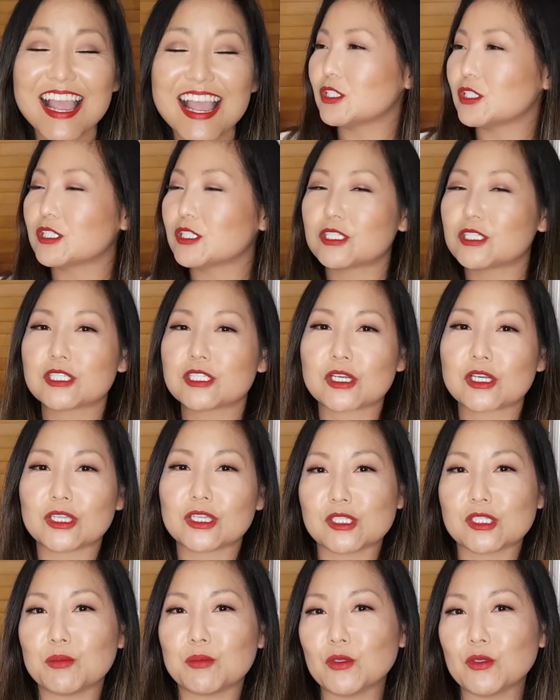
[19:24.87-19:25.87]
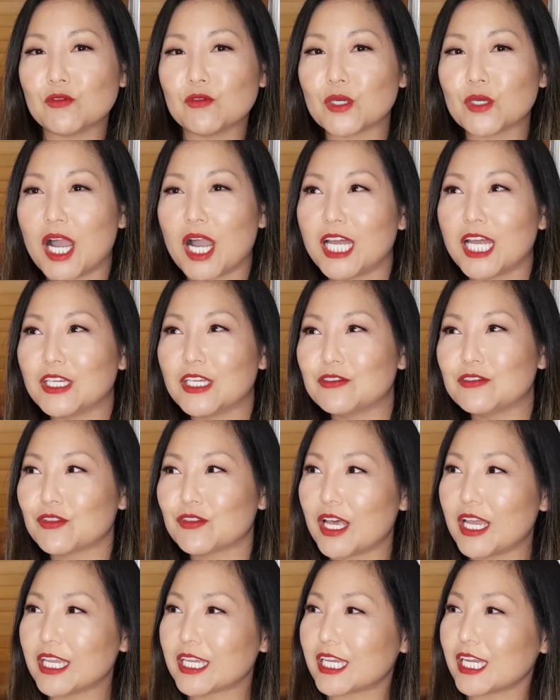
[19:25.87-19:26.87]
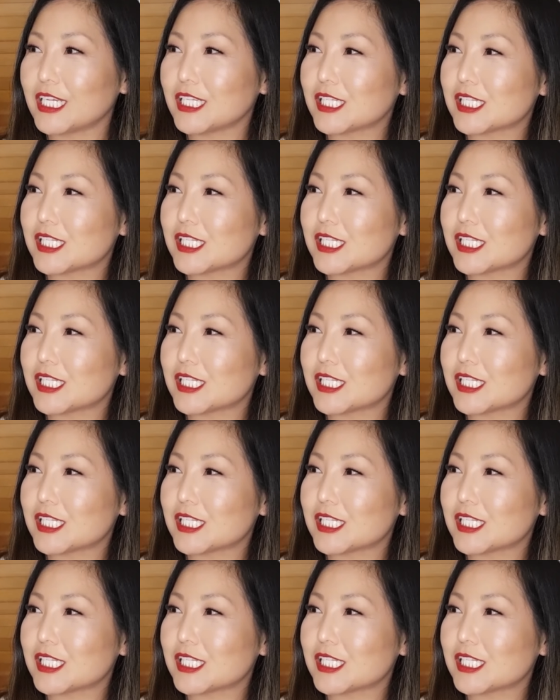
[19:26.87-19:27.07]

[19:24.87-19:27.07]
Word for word: She's just got this beautiful kind of like